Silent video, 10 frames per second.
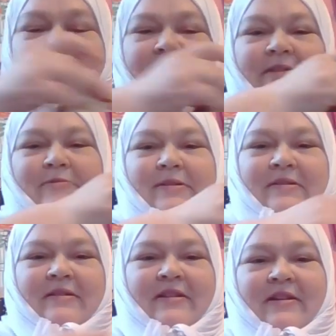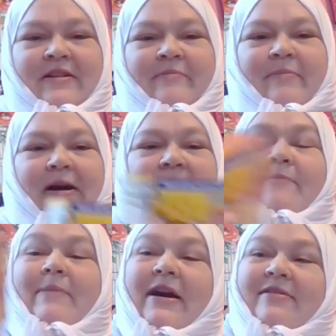I will,
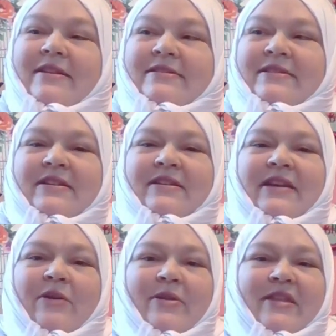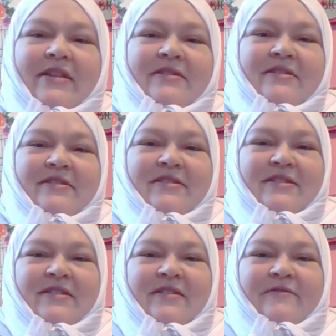I buy these now and then
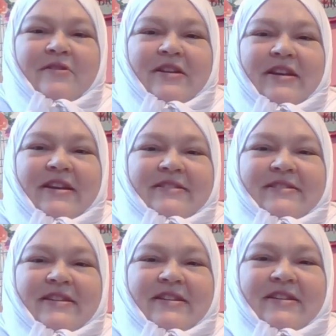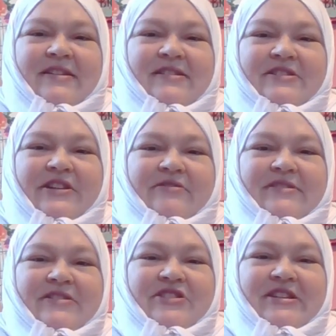for the kids, uh,
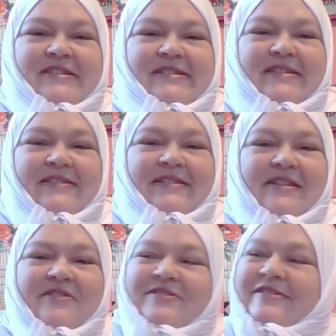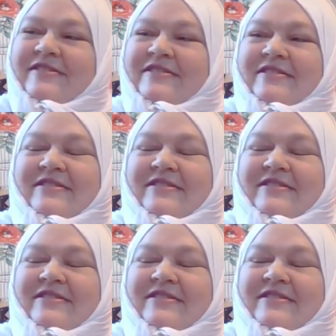shells and cheese dinners.